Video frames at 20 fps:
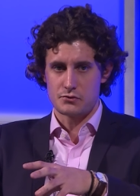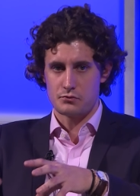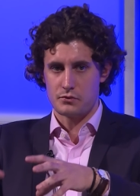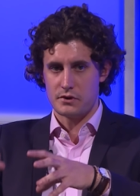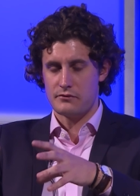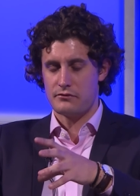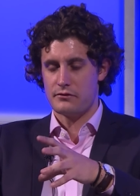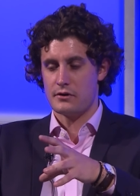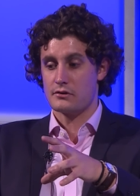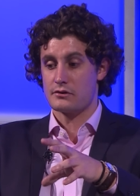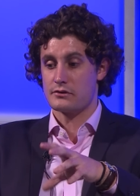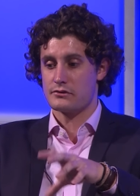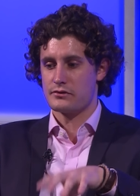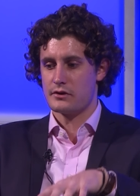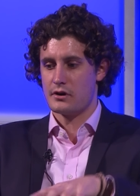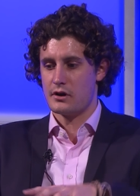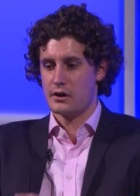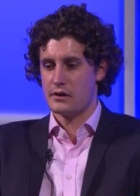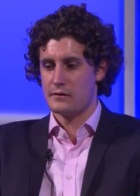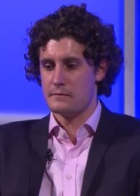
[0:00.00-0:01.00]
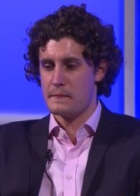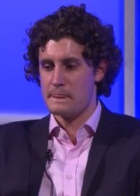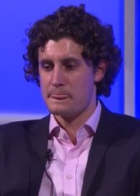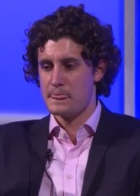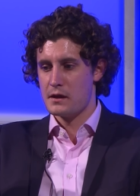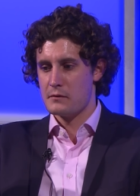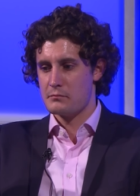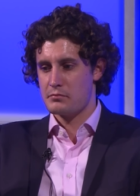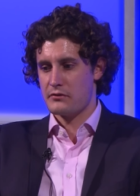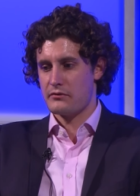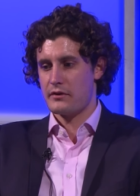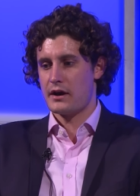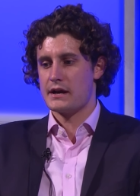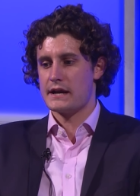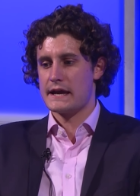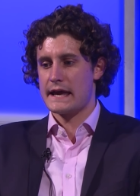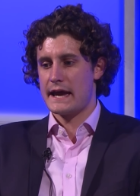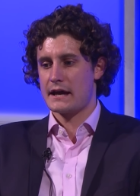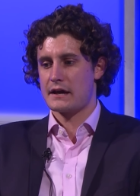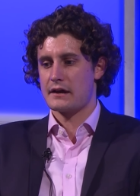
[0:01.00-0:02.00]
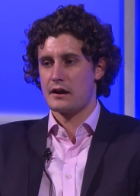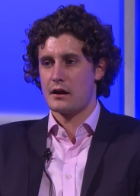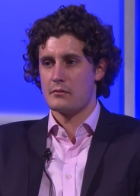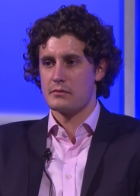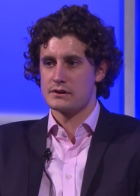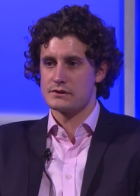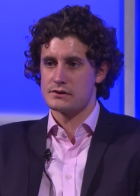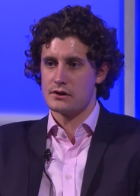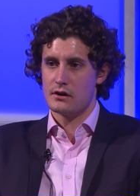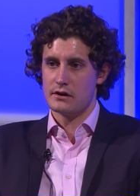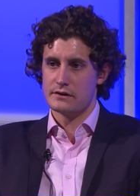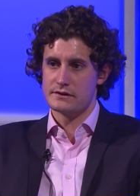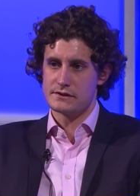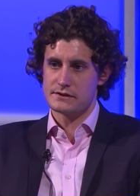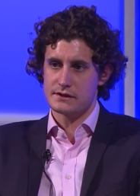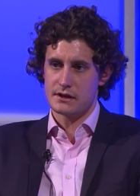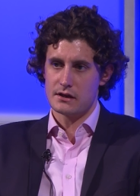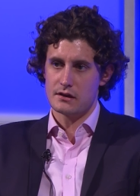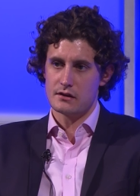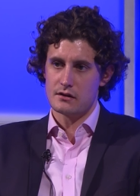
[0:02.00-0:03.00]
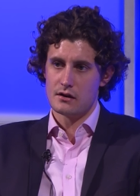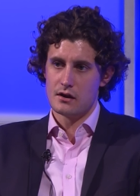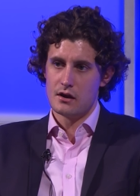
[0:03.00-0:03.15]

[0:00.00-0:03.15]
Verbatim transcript: We focus on providing economics on site,